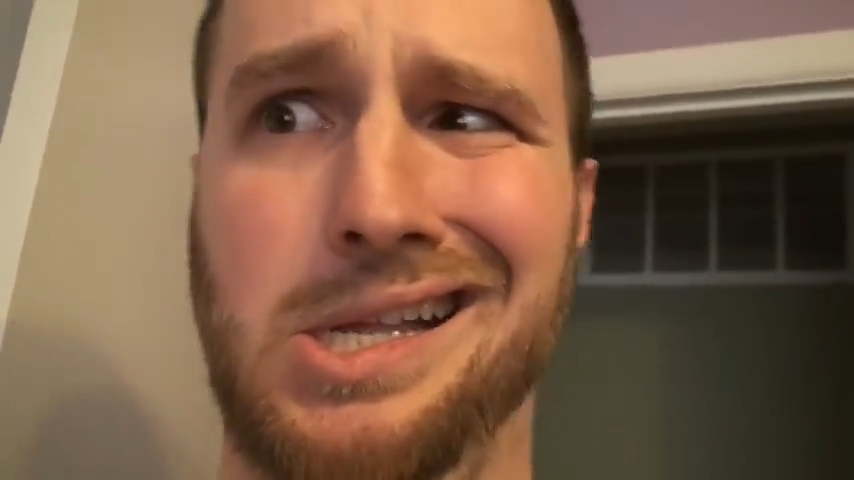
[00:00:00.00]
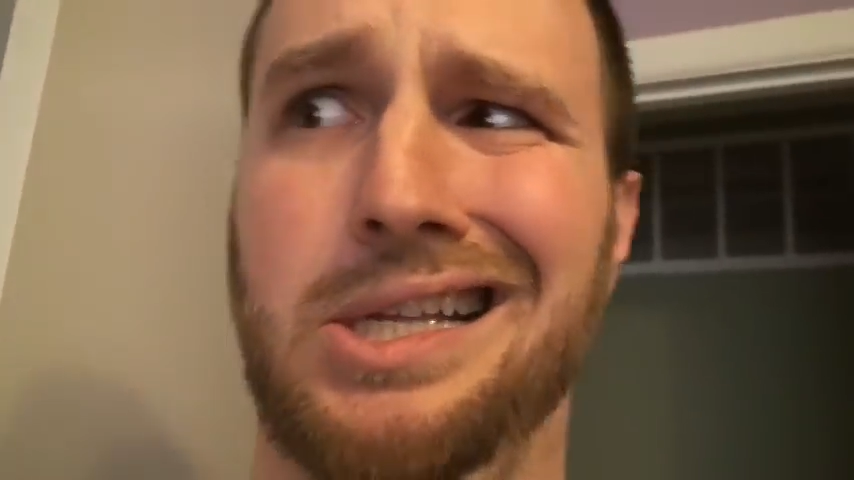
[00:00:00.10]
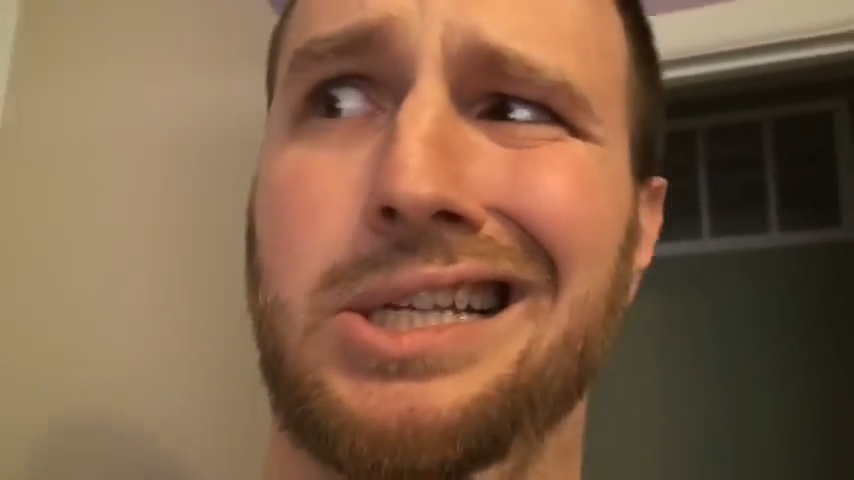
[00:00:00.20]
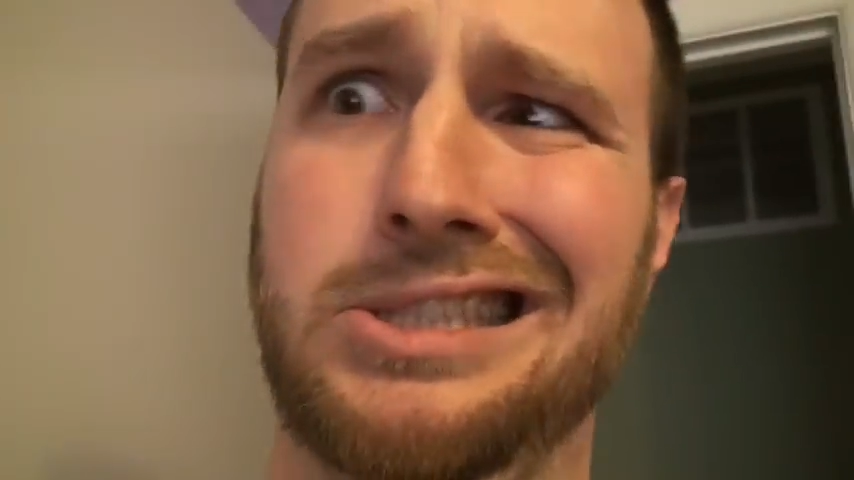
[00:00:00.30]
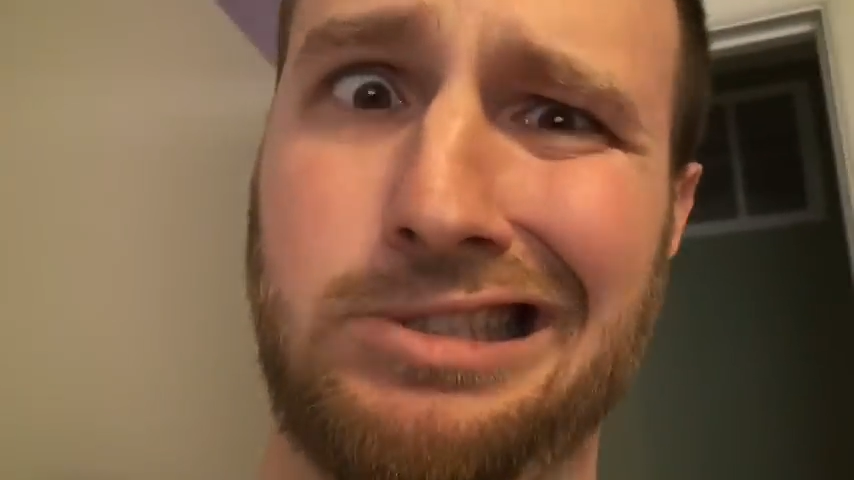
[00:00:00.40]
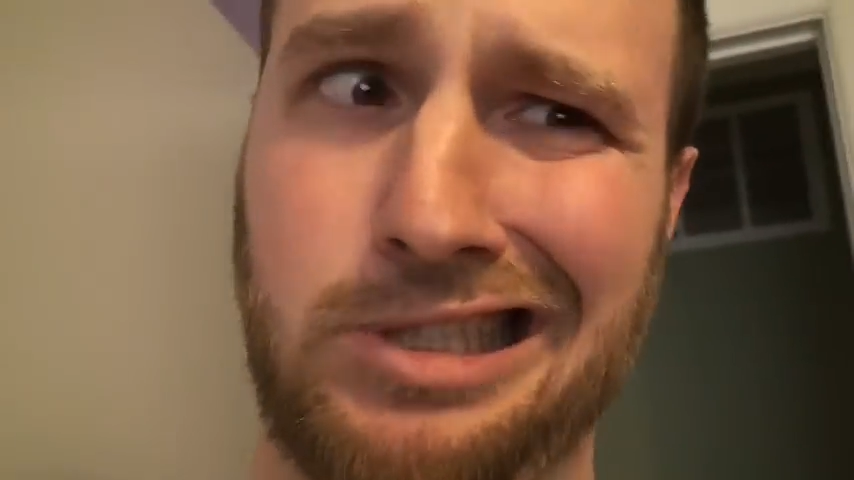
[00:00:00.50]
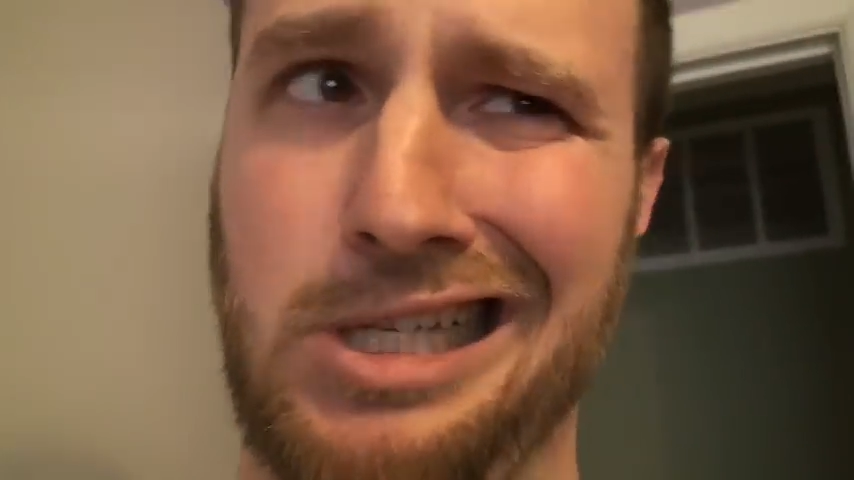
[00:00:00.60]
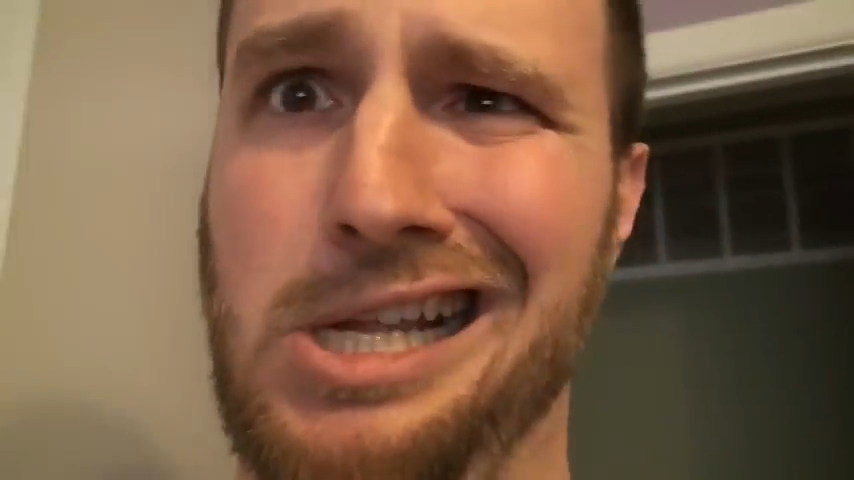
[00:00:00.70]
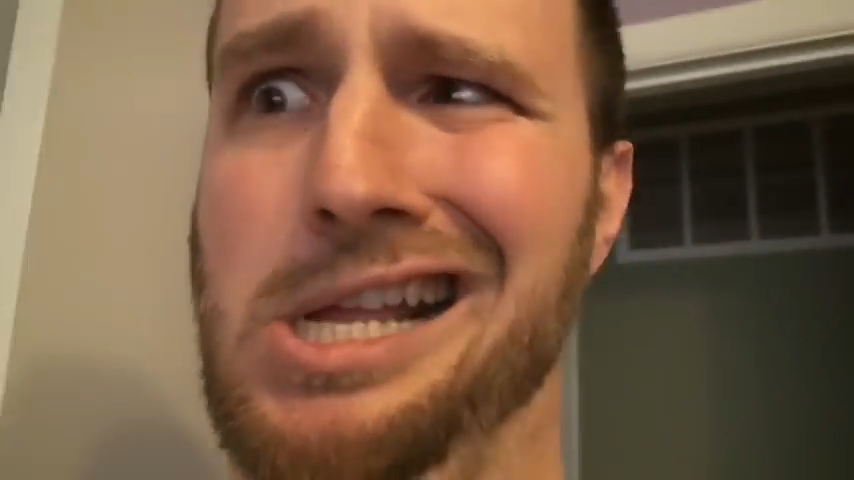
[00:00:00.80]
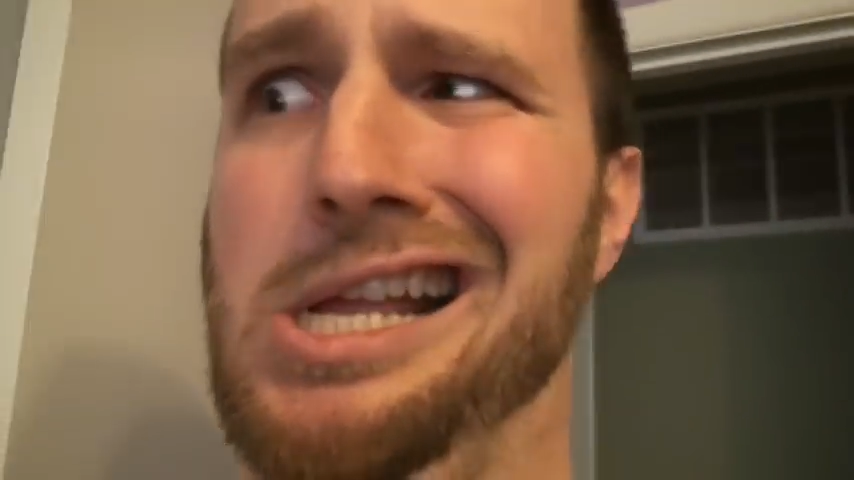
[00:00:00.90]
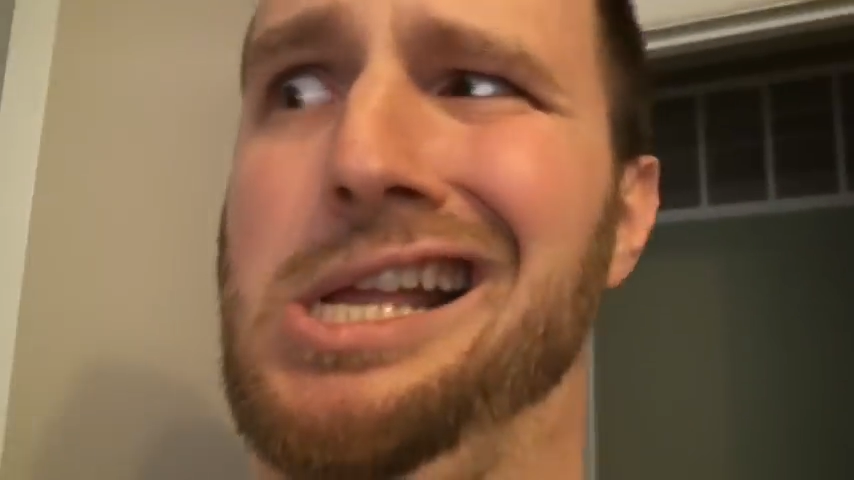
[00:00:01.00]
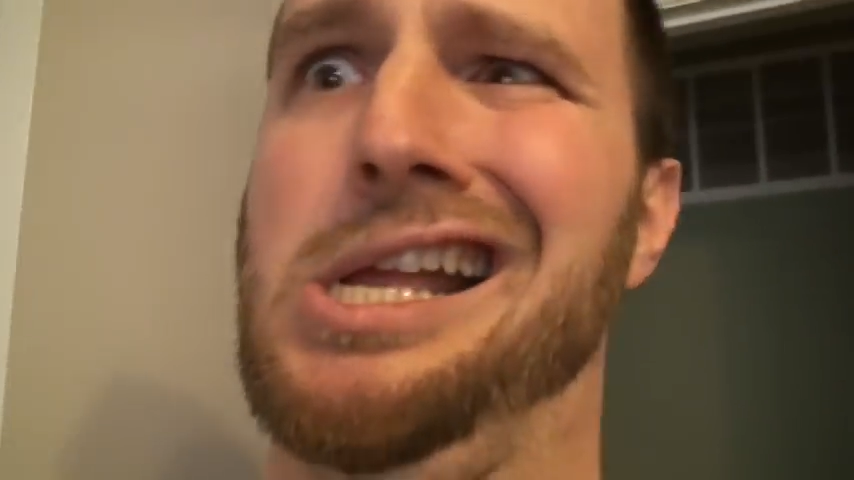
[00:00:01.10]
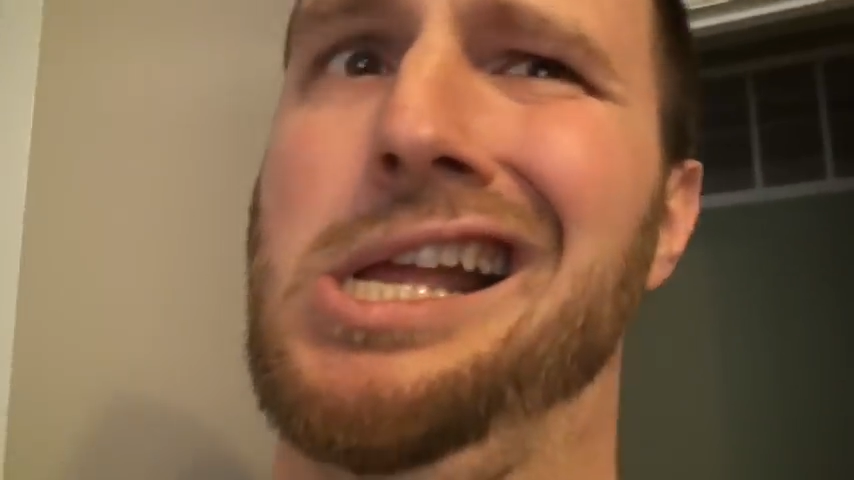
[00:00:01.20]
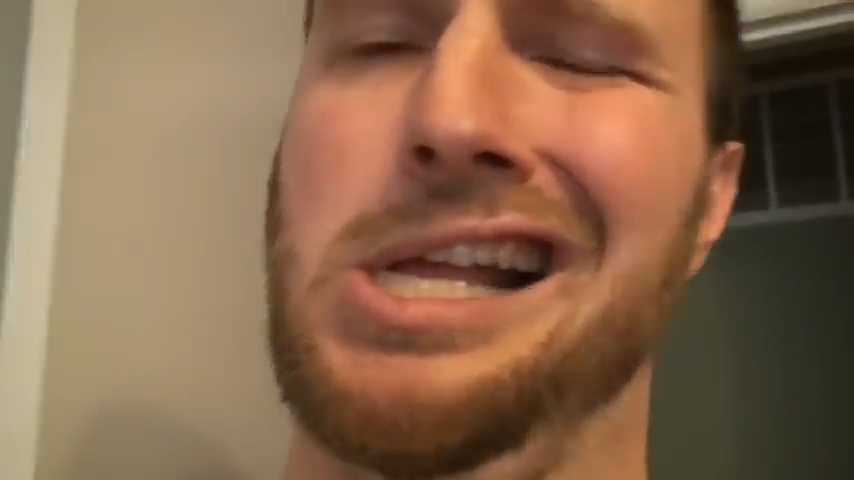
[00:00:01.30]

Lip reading: that requires one of only